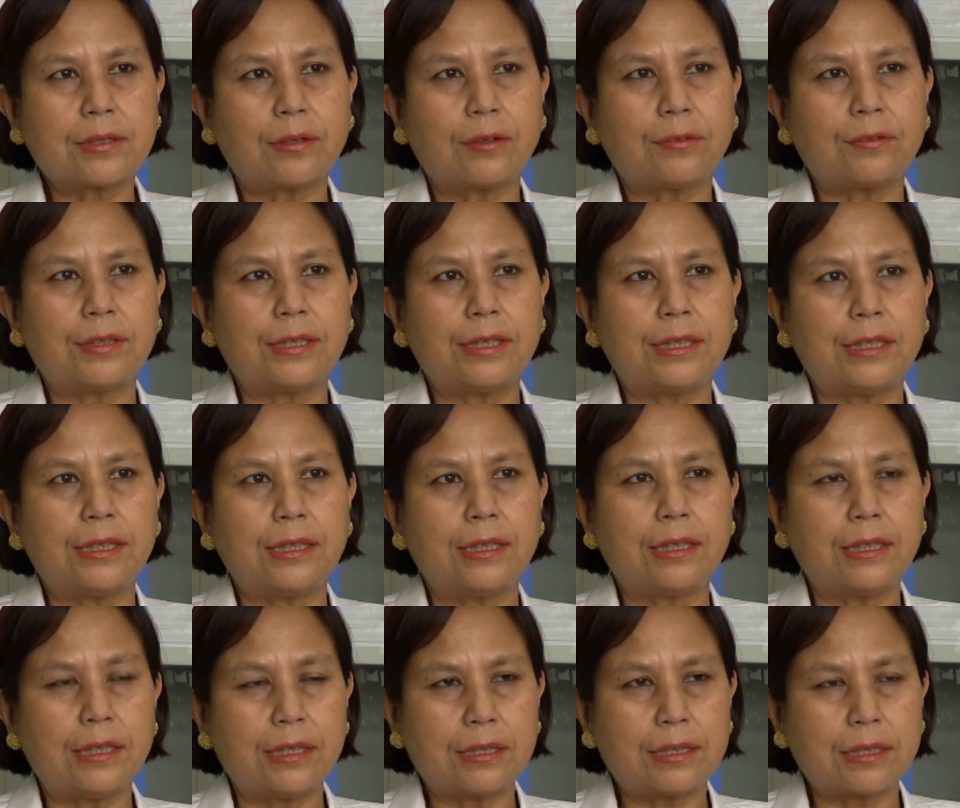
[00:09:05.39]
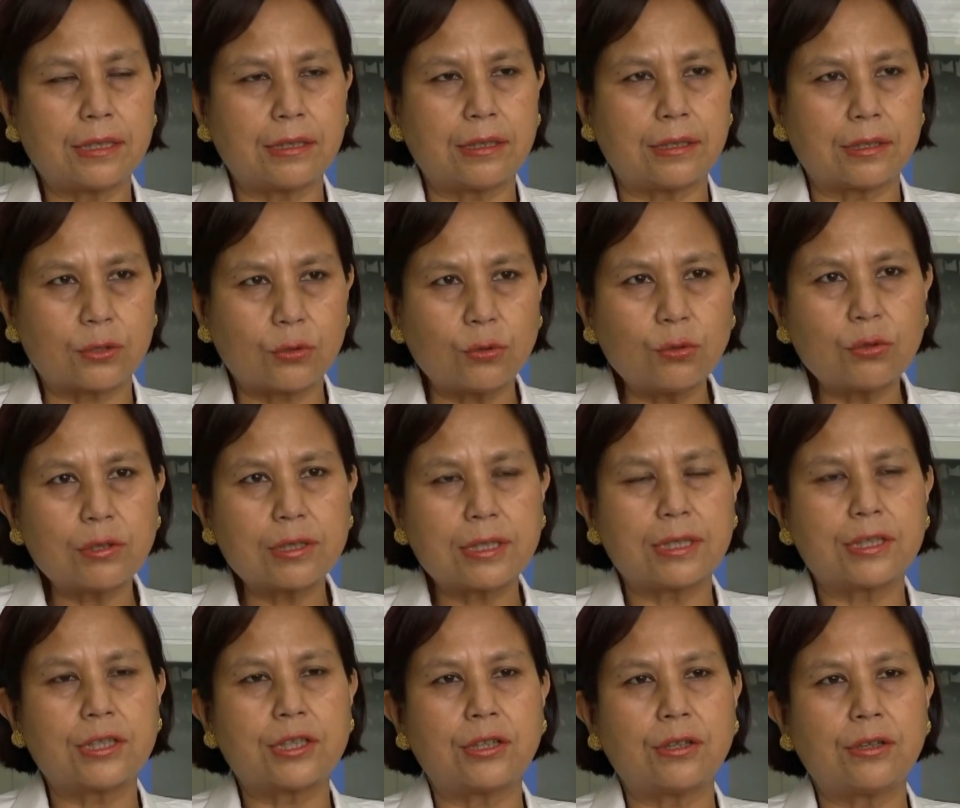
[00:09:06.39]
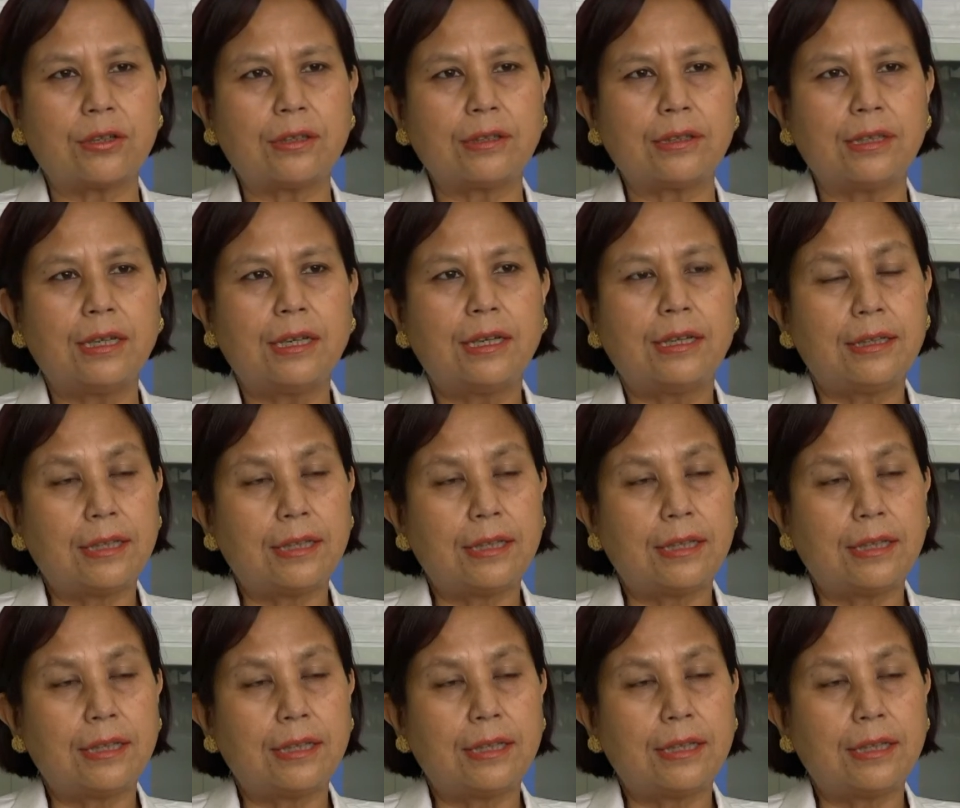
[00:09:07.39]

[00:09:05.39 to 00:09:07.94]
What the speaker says: of the elite schools in Shillong.